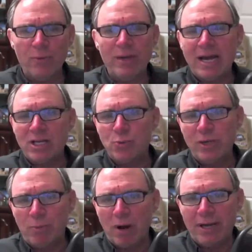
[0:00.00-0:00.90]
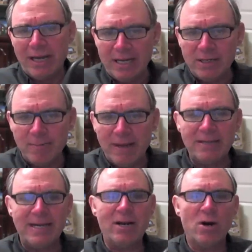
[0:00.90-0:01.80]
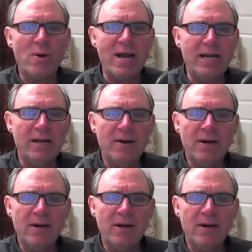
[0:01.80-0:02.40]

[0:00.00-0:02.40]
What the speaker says: We probably eat to maintain our weight.